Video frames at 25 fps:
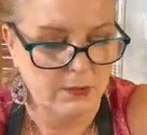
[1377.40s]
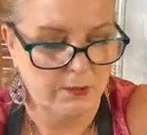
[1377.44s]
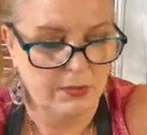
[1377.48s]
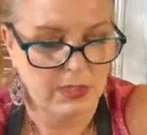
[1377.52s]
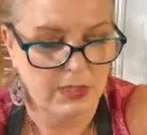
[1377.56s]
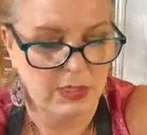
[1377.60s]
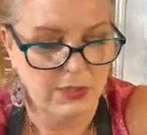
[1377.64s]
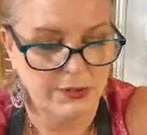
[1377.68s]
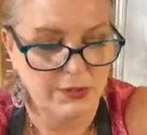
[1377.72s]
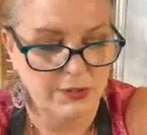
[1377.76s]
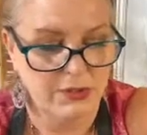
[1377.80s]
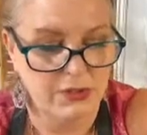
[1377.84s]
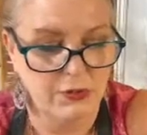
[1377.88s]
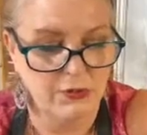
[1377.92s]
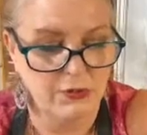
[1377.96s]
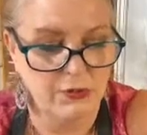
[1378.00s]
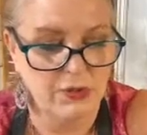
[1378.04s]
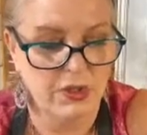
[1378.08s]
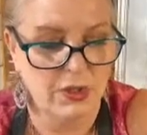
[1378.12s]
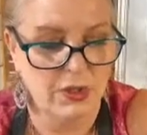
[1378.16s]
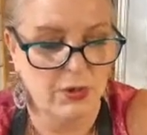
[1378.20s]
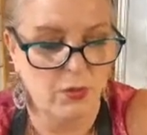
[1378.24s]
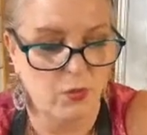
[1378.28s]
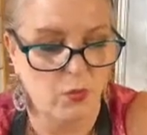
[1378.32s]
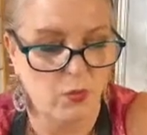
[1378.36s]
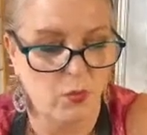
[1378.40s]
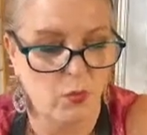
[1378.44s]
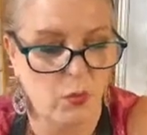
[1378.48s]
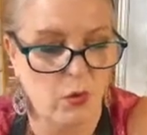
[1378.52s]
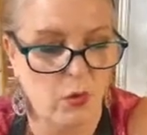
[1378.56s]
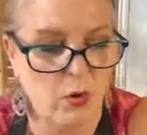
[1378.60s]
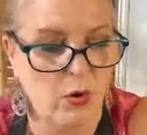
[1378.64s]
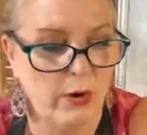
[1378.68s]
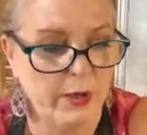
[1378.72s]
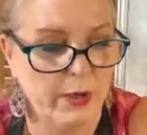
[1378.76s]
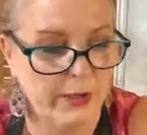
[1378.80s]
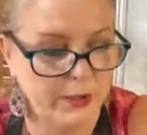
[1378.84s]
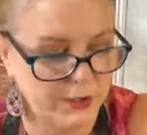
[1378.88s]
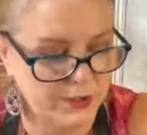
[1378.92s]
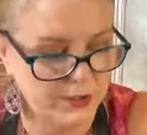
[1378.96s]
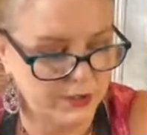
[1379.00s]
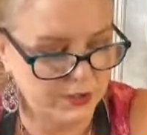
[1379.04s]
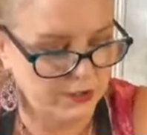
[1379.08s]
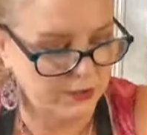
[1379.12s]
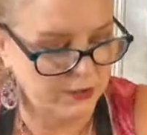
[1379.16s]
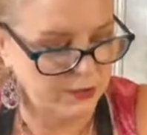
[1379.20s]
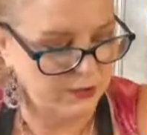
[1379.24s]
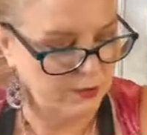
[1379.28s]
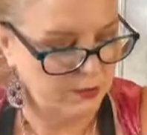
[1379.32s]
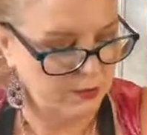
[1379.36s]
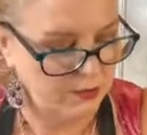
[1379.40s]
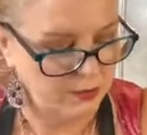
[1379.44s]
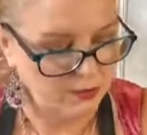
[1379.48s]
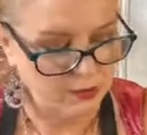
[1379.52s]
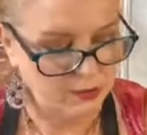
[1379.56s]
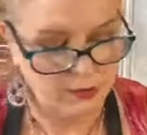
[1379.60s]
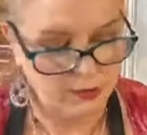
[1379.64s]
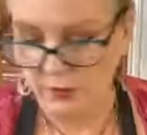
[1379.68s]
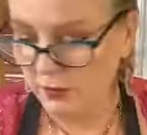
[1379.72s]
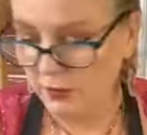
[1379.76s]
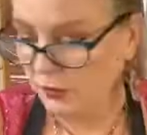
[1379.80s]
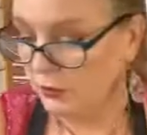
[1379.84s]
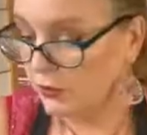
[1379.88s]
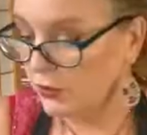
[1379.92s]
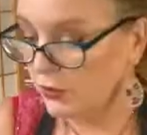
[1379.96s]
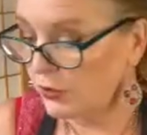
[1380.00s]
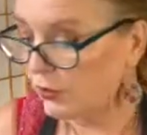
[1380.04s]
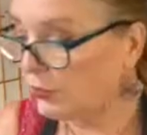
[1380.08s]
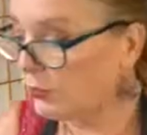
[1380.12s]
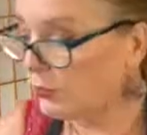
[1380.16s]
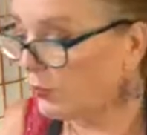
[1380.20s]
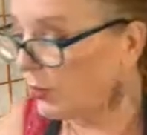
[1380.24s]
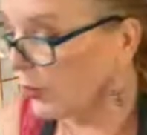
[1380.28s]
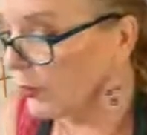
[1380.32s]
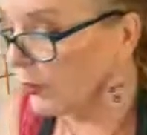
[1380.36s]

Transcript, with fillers: because you don't want to